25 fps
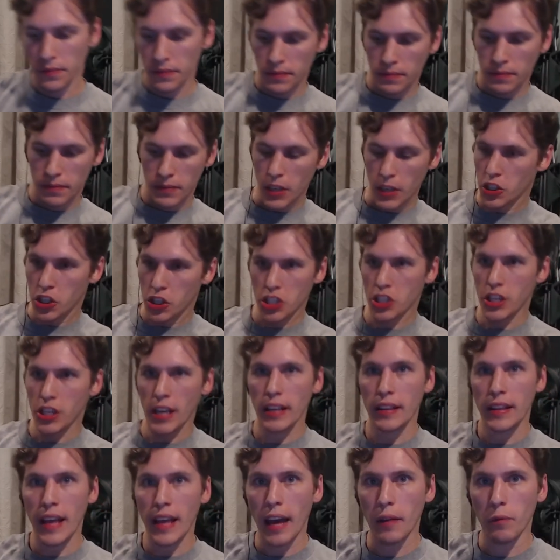They shit
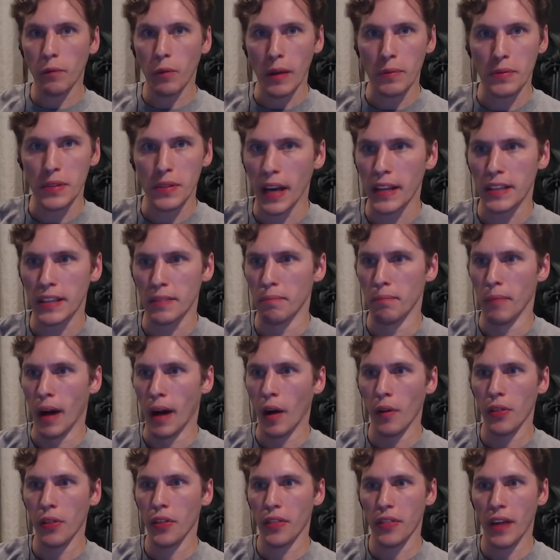in that website's
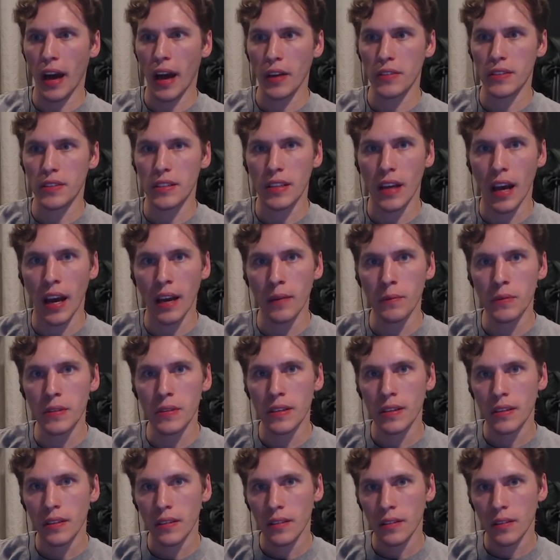mouth a thousand times
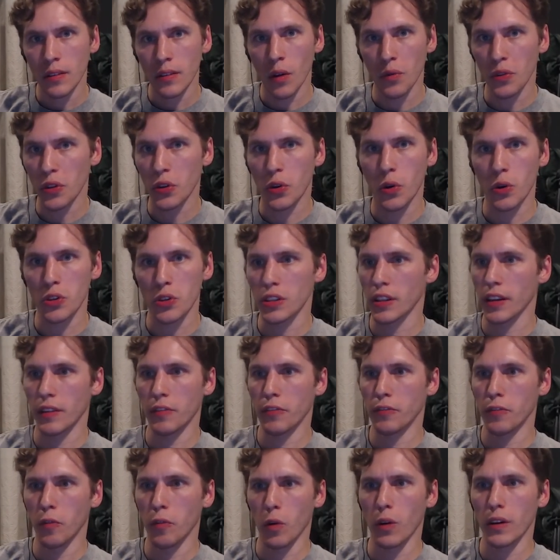over the course of like
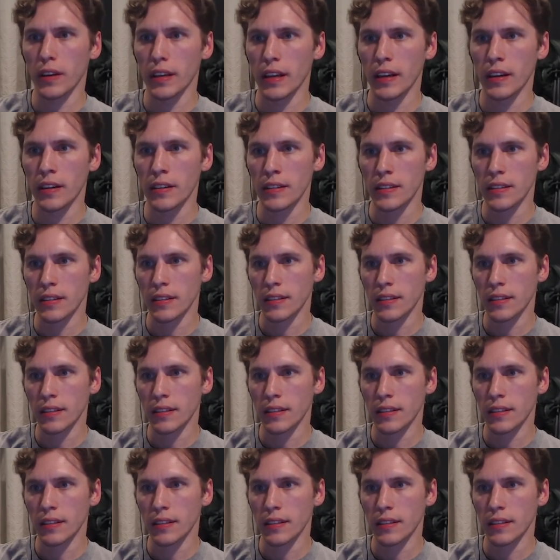four years.